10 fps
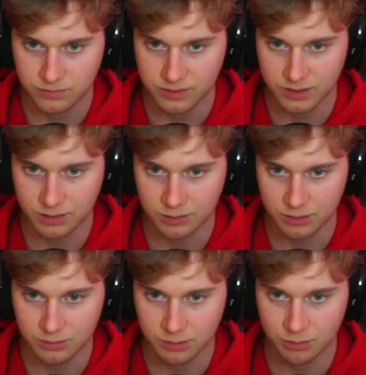Yeah, come on,
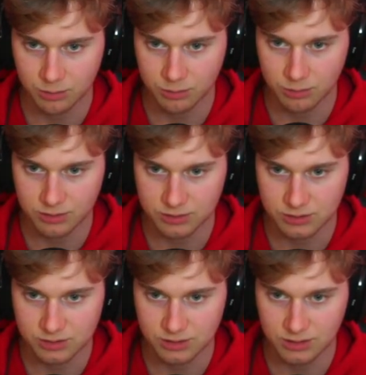come on, come on, come on, come on. It's
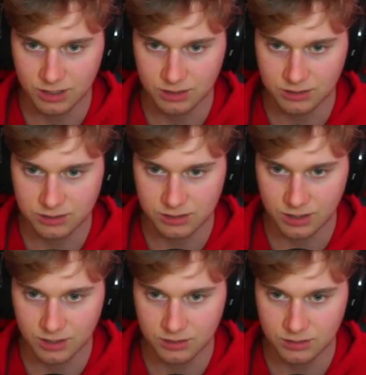just in the air. It's in the
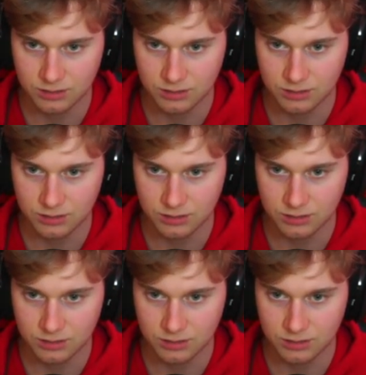air.